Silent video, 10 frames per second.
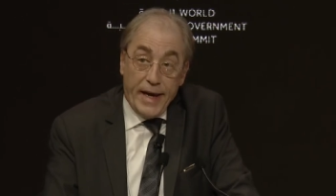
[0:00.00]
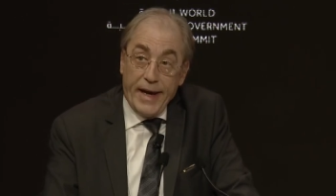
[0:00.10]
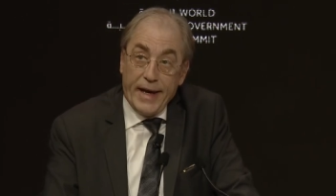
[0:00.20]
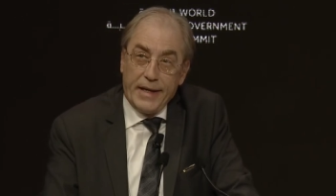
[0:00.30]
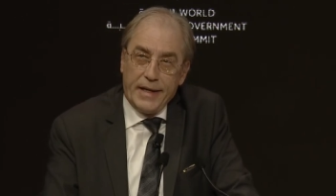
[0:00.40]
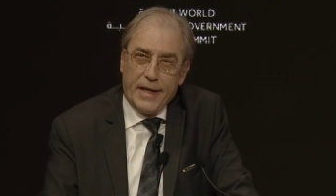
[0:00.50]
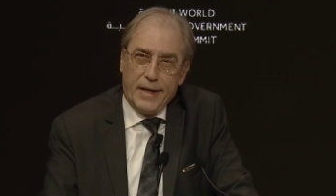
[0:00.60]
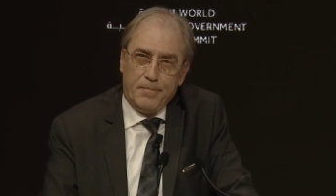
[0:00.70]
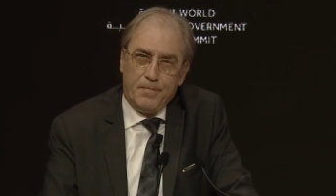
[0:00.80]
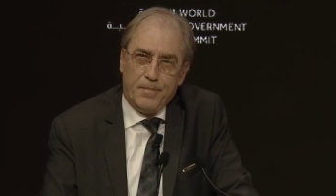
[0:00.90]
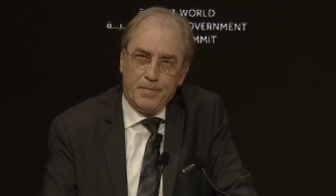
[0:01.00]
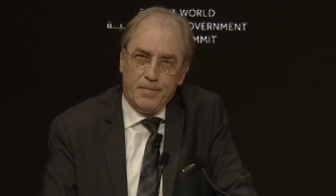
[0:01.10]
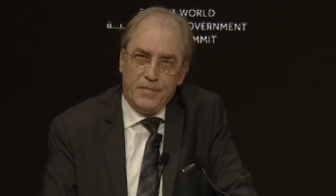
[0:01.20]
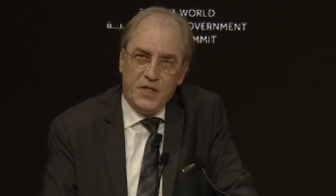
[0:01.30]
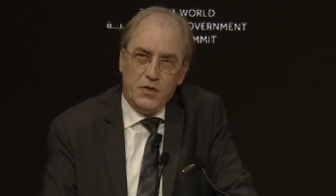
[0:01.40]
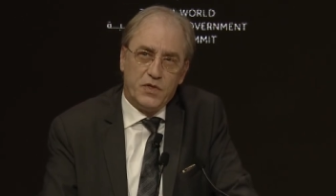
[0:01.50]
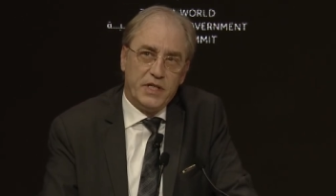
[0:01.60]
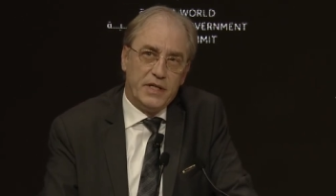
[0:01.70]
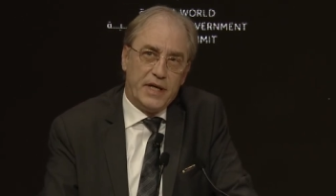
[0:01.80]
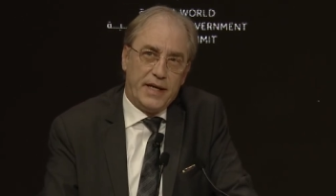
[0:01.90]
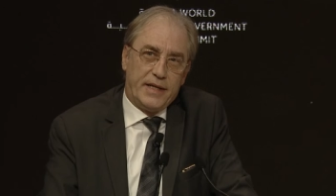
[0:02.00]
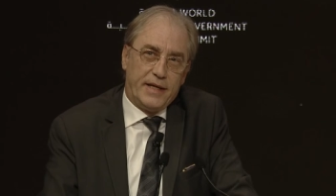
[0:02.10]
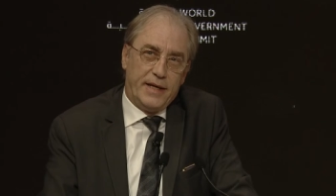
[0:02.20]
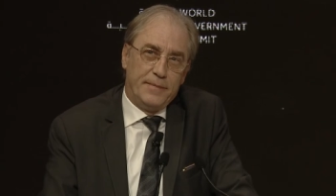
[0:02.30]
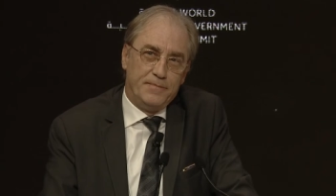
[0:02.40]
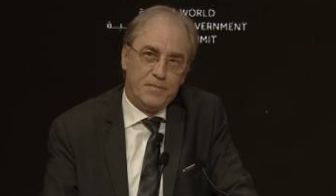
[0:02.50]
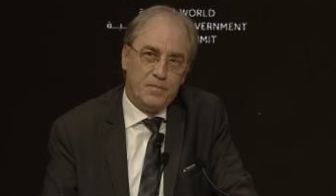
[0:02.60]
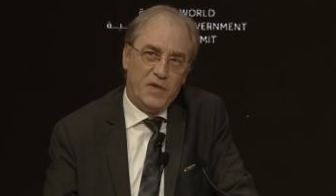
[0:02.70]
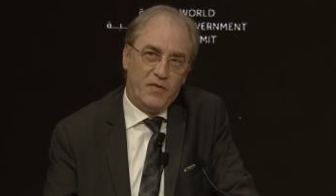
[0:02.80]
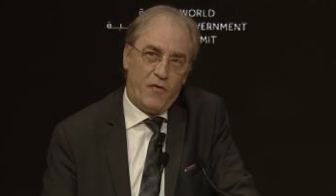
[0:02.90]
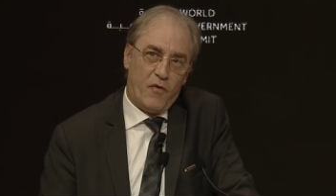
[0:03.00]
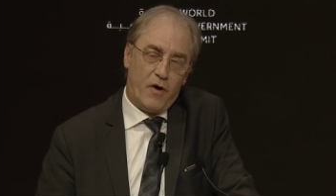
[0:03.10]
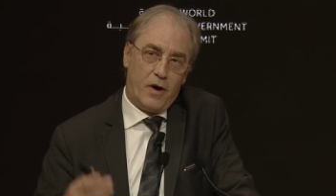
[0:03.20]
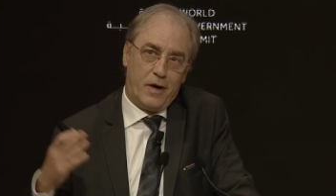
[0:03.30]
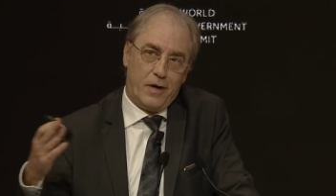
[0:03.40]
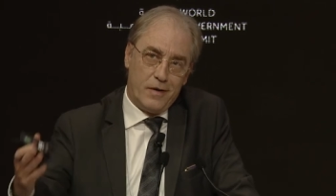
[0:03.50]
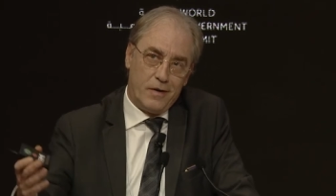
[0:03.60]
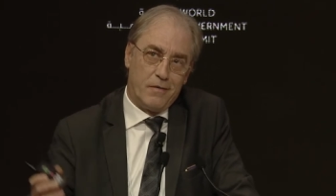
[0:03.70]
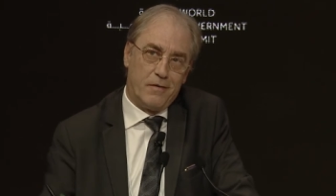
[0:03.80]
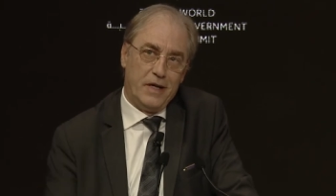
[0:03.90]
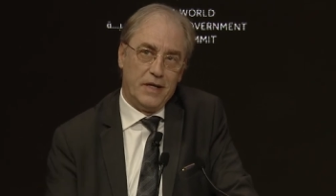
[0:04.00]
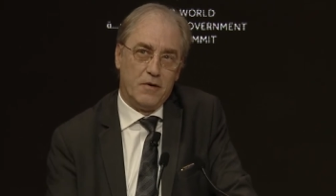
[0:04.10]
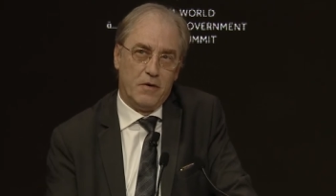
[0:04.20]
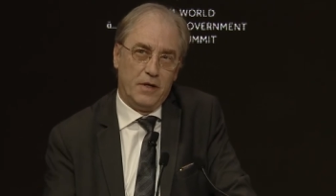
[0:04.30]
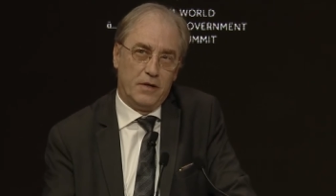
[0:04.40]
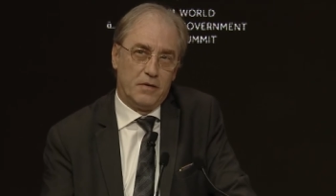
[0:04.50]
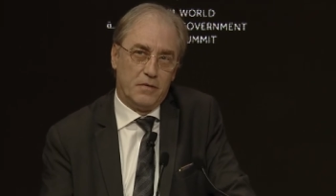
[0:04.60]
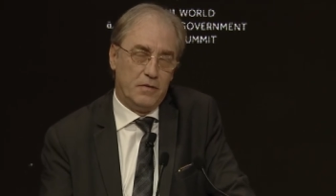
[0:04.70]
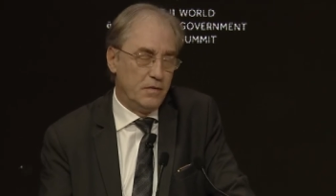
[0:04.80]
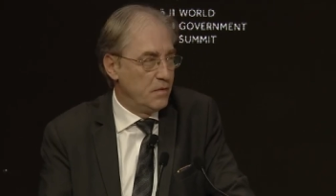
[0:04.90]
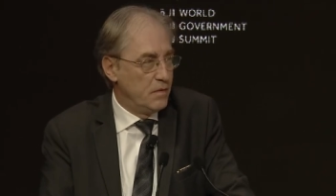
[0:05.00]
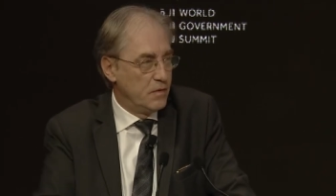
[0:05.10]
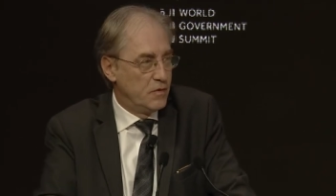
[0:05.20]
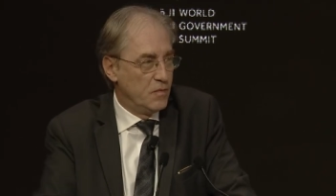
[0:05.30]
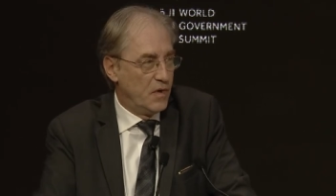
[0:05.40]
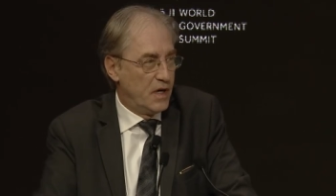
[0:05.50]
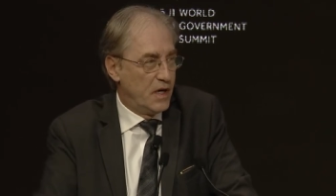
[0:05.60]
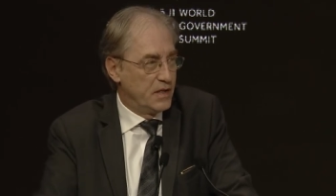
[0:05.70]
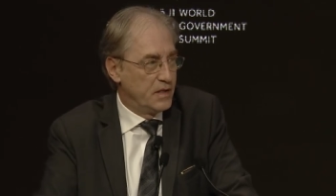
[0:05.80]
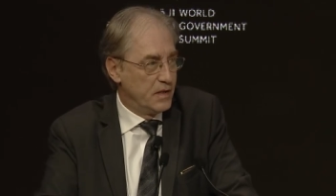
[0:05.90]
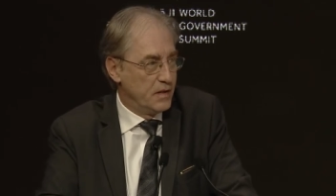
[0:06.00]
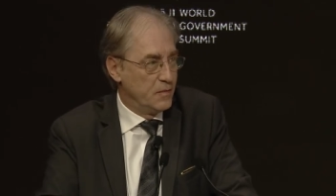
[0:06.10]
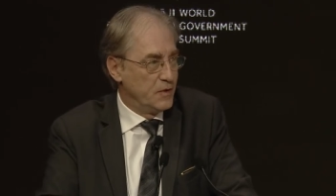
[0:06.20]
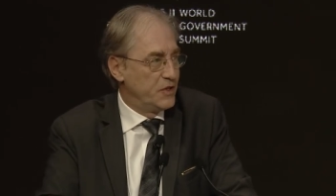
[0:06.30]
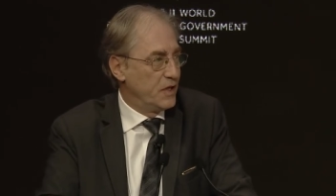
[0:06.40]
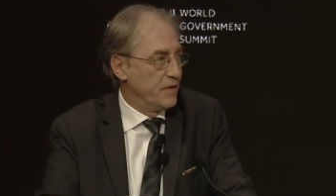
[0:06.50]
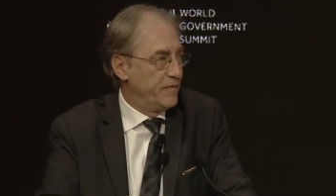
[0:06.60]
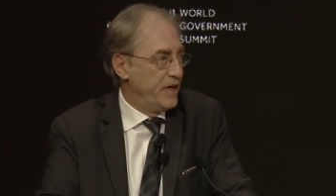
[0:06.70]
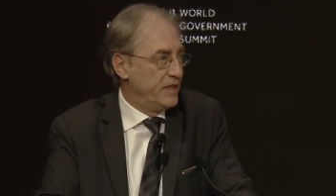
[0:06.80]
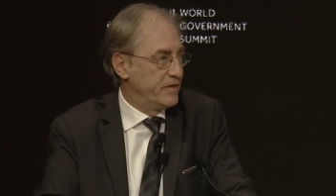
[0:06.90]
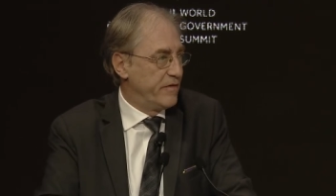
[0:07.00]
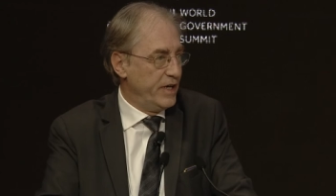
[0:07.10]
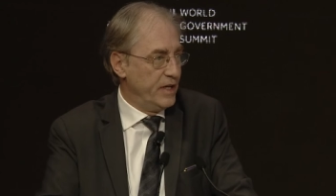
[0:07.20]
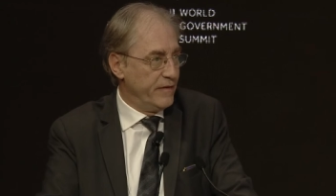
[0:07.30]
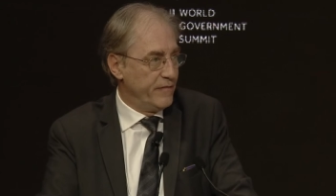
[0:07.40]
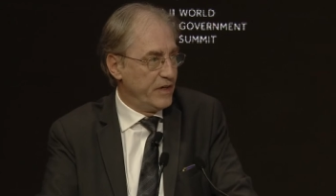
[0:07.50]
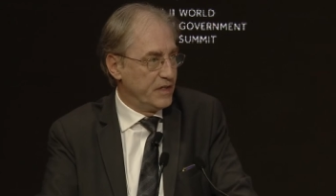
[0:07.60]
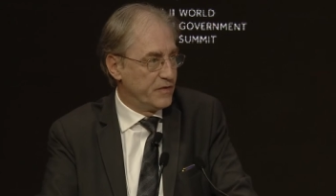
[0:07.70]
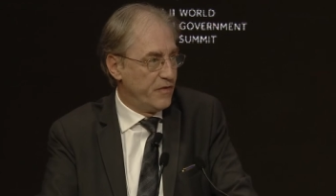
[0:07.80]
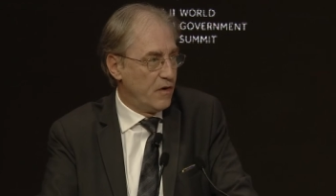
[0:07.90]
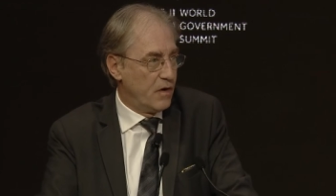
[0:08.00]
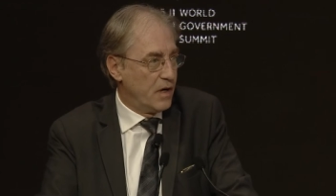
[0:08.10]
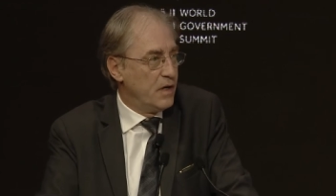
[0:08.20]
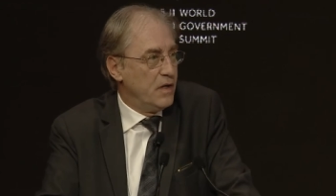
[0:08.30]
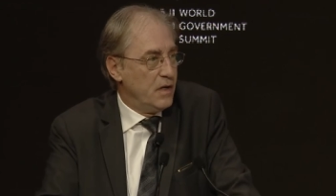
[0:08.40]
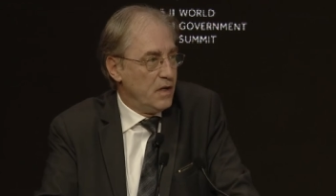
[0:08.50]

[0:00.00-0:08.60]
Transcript: And you see that before really going to Mars, which are the phase three and phase four,